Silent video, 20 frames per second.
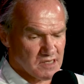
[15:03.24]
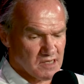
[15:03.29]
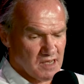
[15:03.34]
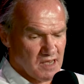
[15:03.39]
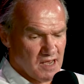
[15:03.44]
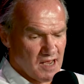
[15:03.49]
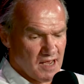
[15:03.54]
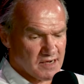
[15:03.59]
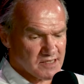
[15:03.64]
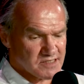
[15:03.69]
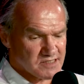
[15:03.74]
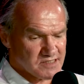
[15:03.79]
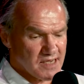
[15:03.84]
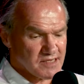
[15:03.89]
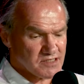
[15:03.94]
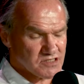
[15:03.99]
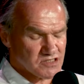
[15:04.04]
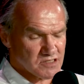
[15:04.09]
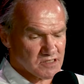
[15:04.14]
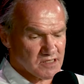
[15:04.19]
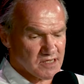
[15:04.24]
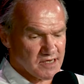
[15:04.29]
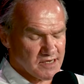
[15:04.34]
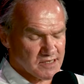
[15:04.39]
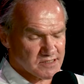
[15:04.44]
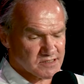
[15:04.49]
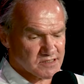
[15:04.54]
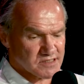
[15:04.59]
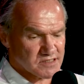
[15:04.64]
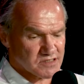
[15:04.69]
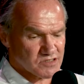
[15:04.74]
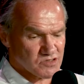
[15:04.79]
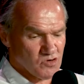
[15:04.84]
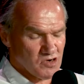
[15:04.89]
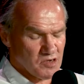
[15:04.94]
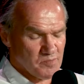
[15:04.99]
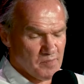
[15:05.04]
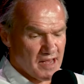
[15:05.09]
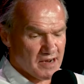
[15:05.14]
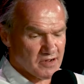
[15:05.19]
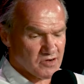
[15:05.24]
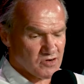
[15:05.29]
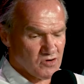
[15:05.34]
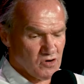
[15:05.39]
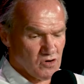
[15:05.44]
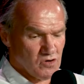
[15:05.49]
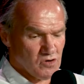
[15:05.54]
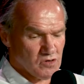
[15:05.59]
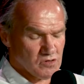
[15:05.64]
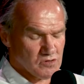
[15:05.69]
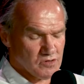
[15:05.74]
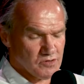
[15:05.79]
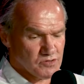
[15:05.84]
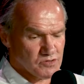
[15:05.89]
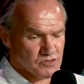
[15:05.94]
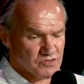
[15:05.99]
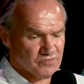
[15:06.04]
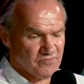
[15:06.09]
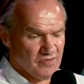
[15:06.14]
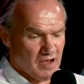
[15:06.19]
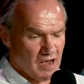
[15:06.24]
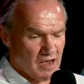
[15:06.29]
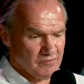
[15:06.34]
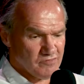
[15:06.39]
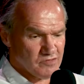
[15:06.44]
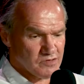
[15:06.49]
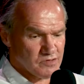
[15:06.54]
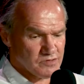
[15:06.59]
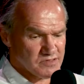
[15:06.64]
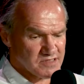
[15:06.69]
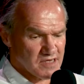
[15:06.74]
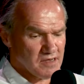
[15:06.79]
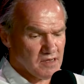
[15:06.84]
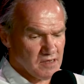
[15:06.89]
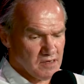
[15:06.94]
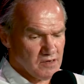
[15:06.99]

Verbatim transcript: And essentially it's a story about a girl whose father, who's a,